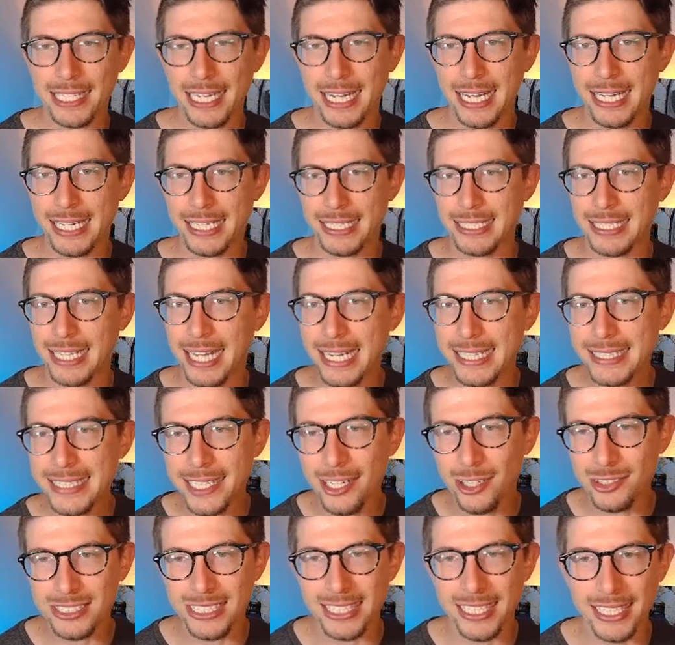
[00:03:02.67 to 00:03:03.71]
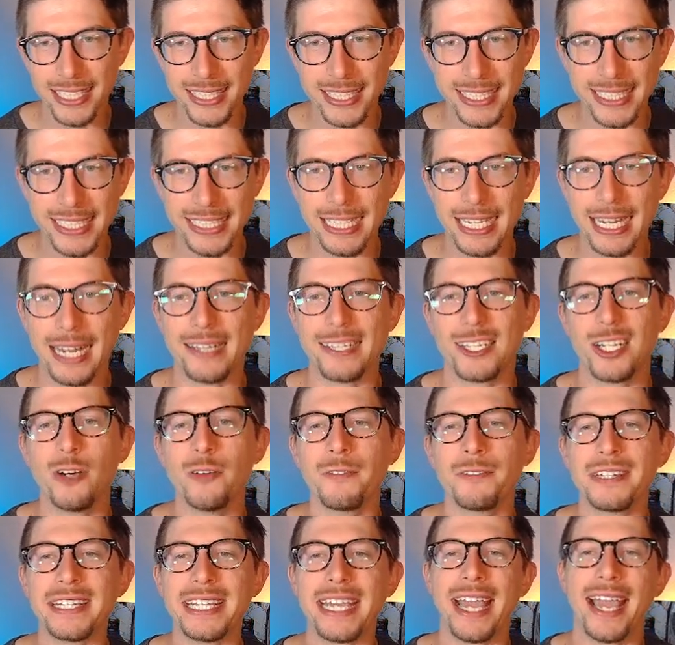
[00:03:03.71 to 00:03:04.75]
a Ninetales in the lead. I'd
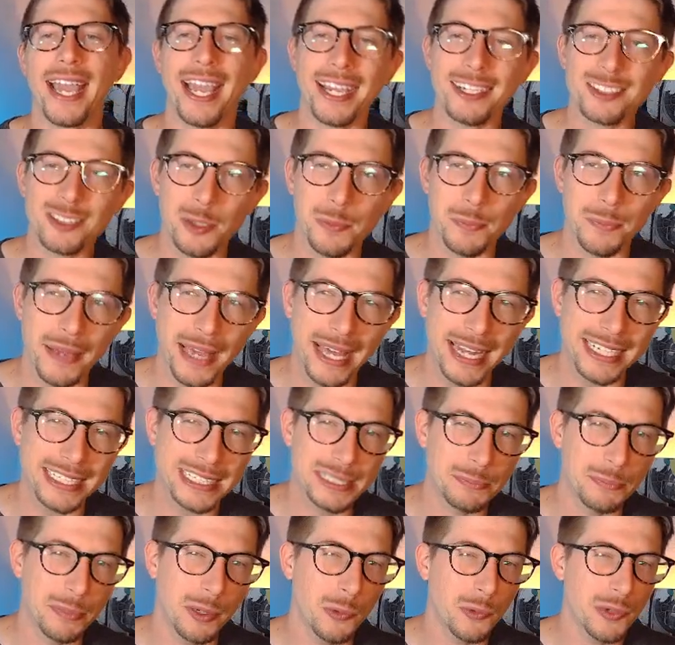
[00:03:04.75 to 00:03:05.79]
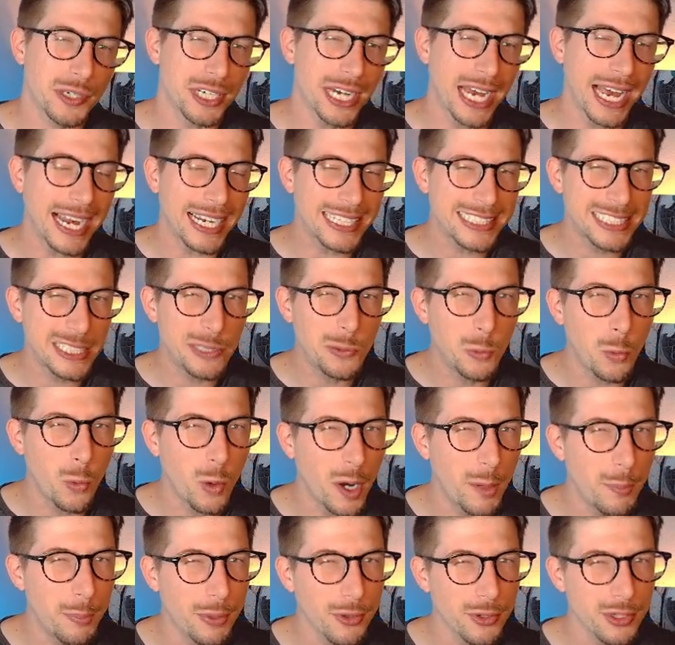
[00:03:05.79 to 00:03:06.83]
go for the Acrobatics, but we're actually
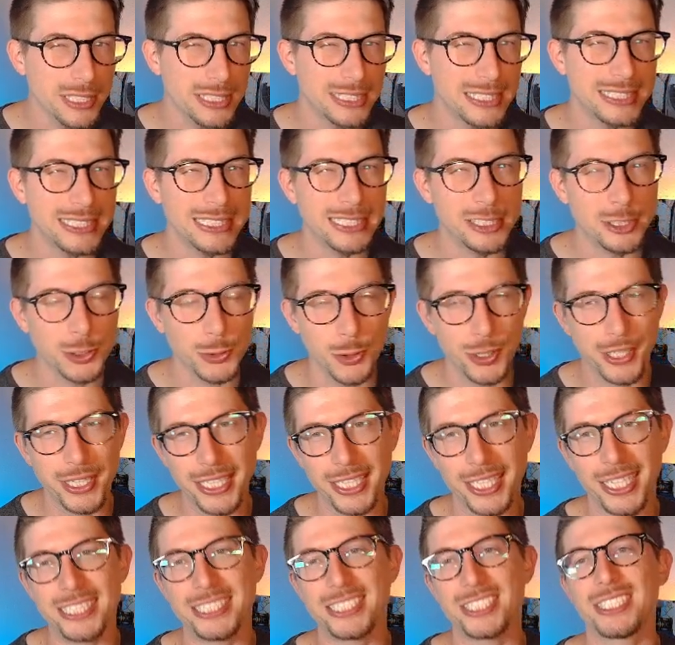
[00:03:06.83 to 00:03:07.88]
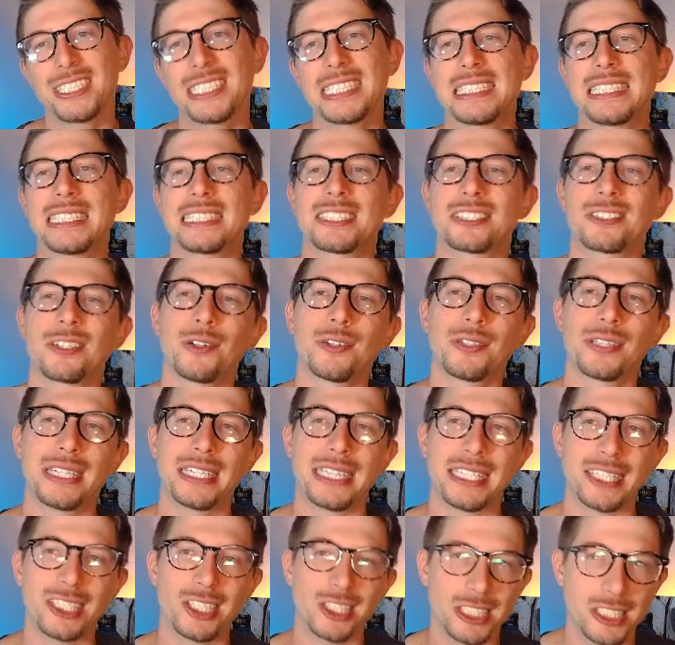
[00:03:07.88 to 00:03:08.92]
1 bullet seed short there. I should have just thrown
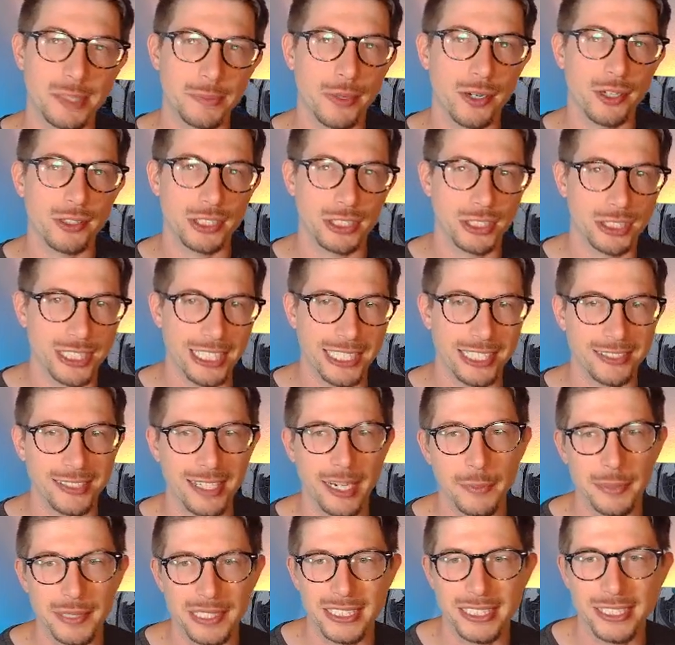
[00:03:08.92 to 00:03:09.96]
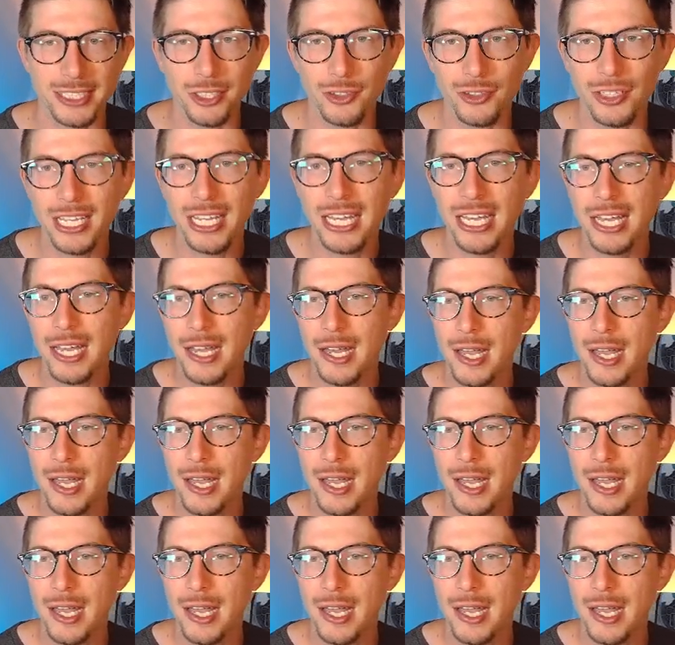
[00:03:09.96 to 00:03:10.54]
the energy ball to try to grab a shield.